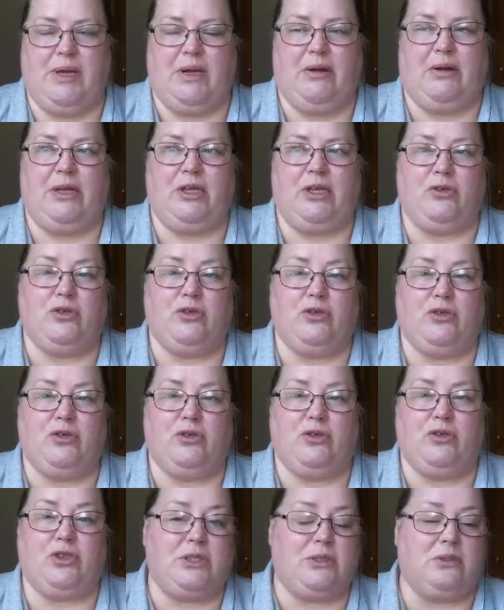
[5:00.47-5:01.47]
Are you
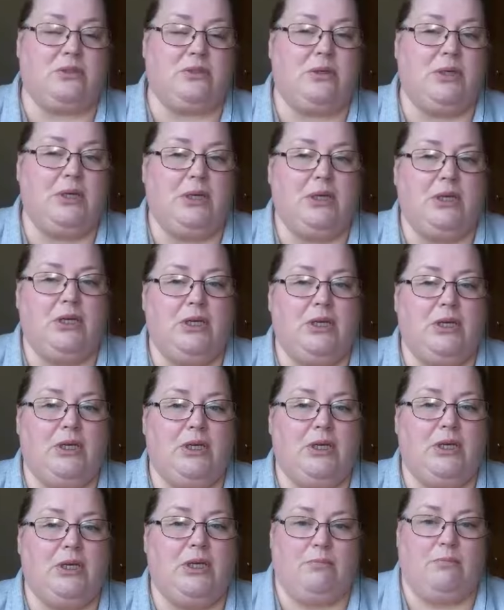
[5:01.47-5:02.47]
usually to use
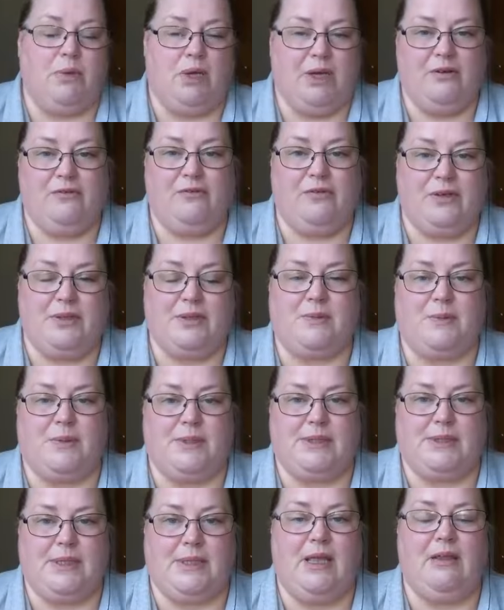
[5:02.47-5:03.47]
mindfulness
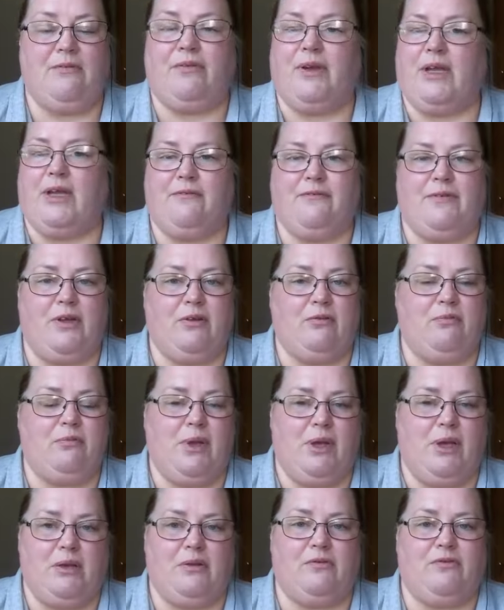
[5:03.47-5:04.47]
myself. I have found
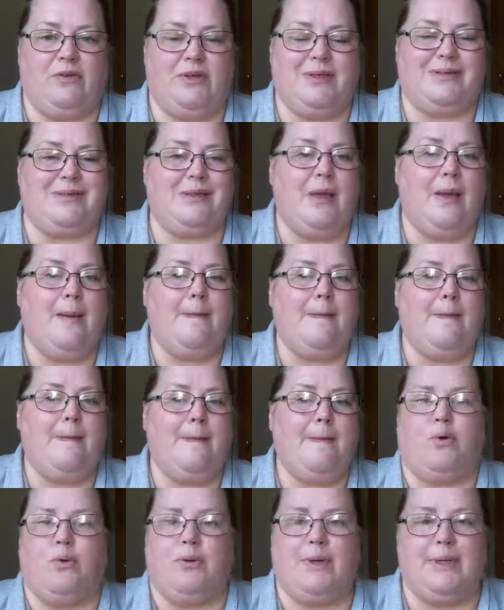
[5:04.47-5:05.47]
mindfulness
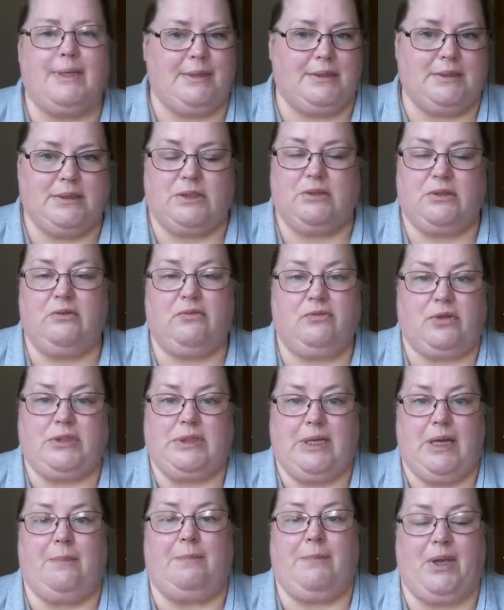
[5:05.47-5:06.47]
brilliant for to
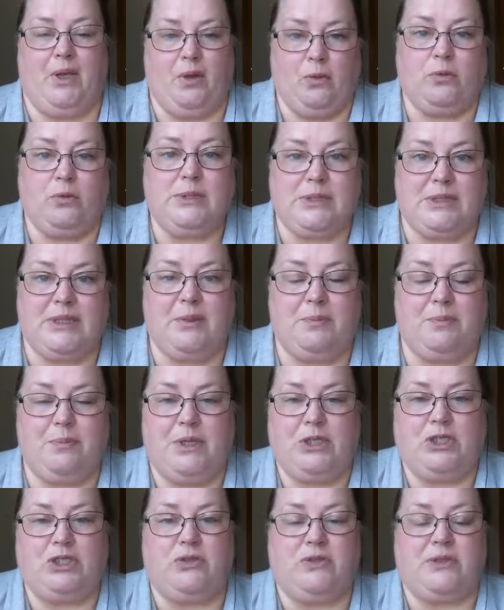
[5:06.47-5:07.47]
help my own sleep
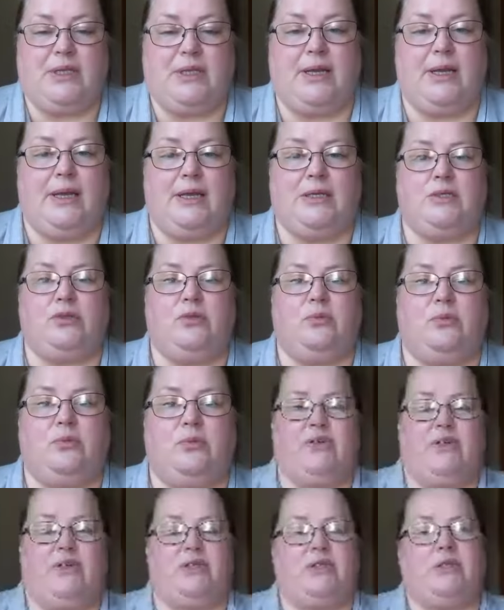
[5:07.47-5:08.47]
issues that I had a number of
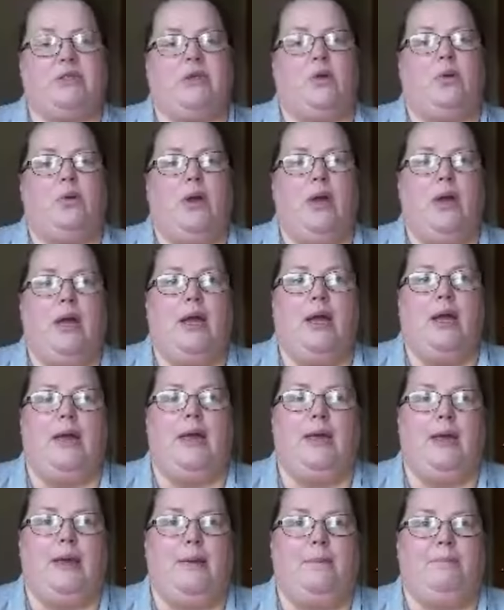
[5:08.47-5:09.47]
years ago.
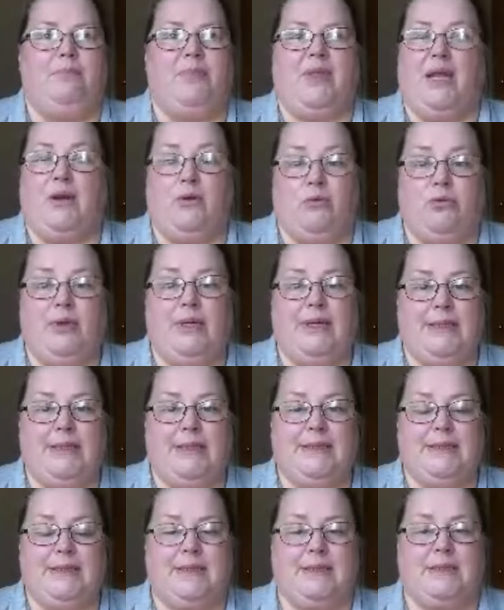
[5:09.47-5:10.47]
And it really did.